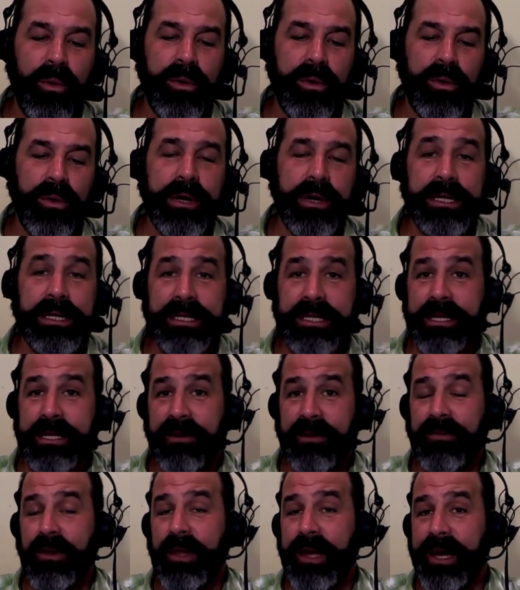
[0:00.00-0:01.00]
you can
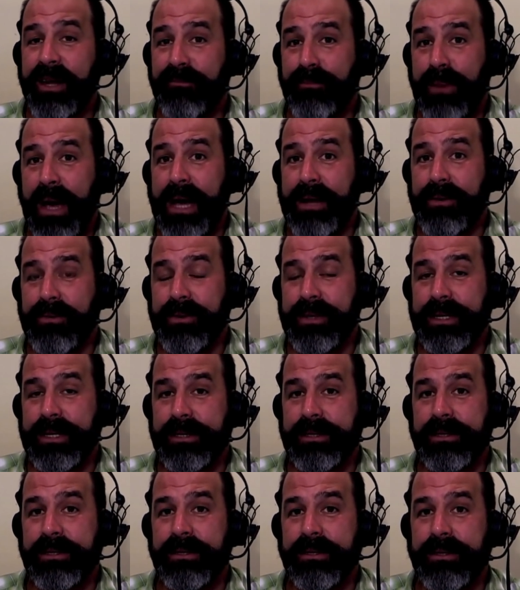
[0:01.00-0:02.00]
stuff a lot of
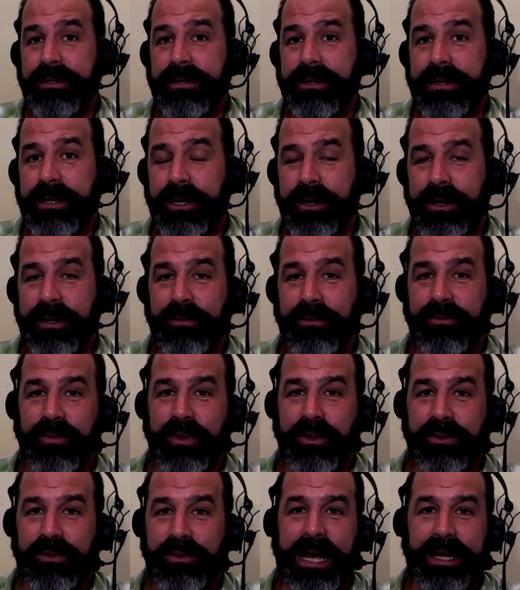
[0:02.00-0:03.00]
batteries you know you,
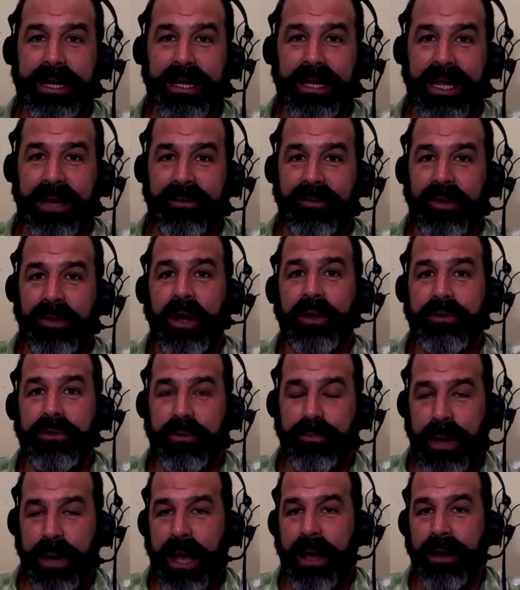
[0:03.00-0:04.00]
you take an
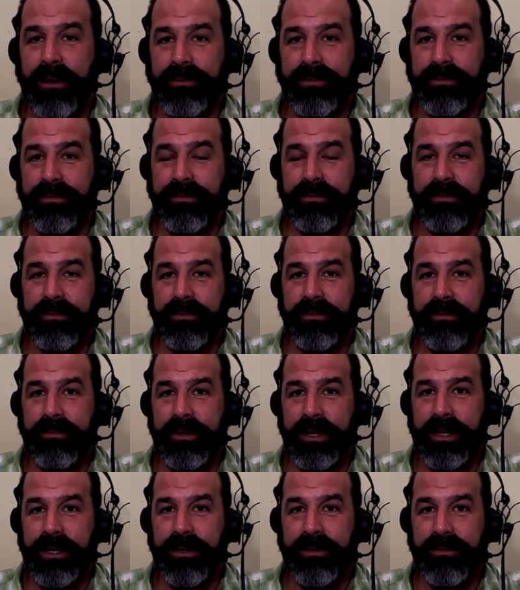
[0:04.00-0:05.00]
1100 pound
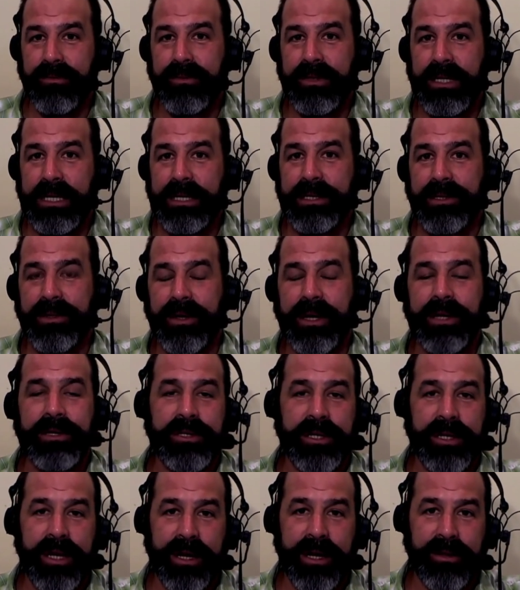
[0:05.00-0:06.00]
you know diesel
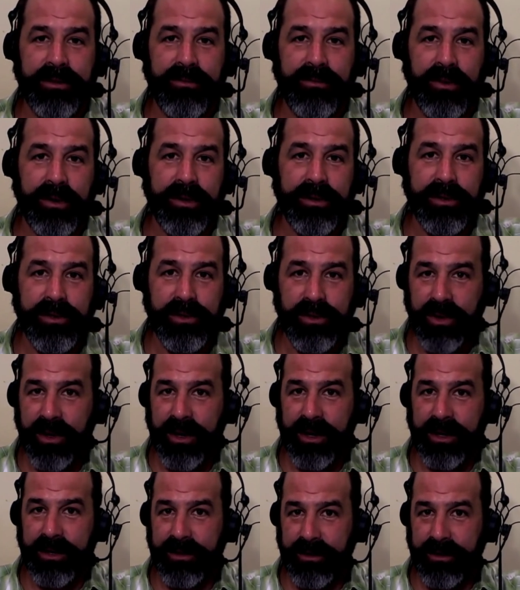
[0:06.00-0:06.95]
engine out of the front of the truck.